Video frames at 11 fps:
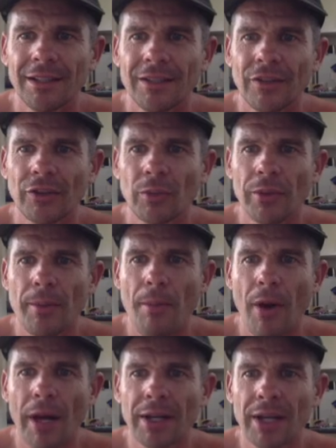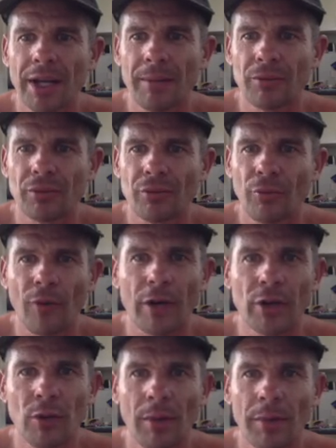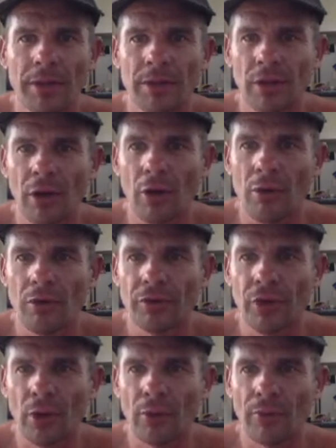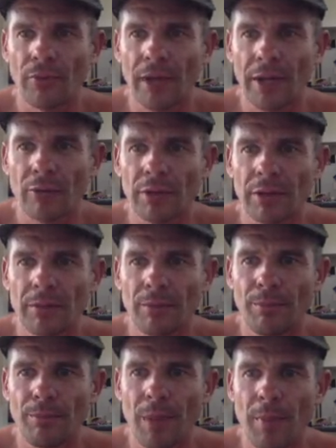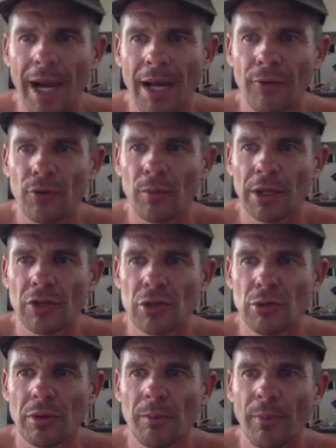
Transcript: This is when the mind games fuck you up in your own self. That can really be bad for you because you're looking